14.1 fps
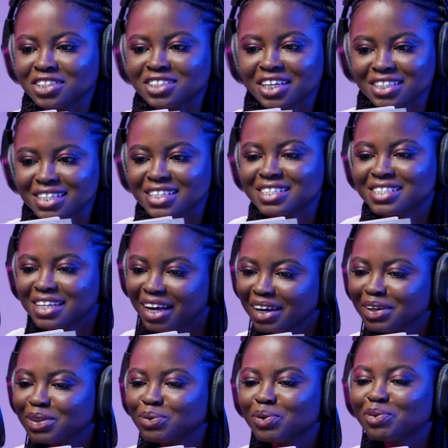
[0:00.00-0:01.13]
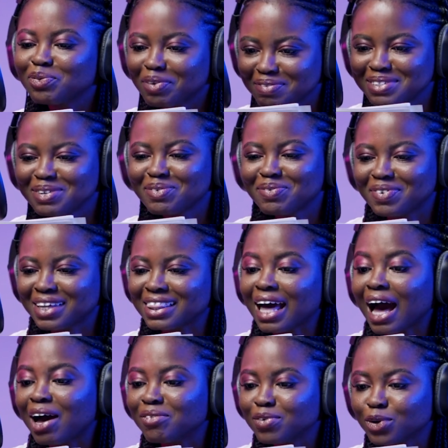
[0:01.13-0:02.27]
Before you make a video, you
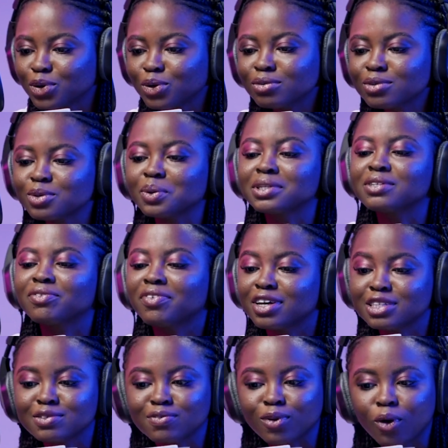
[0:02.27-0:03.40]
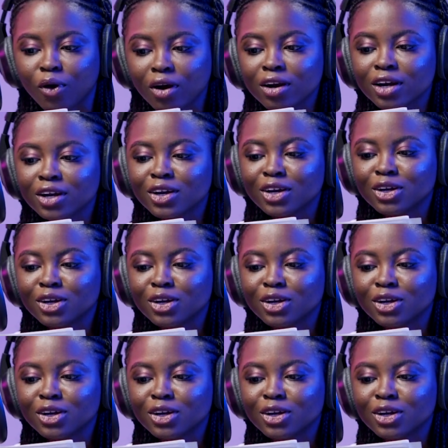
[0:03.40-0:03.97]
script it, make sure that you get your facts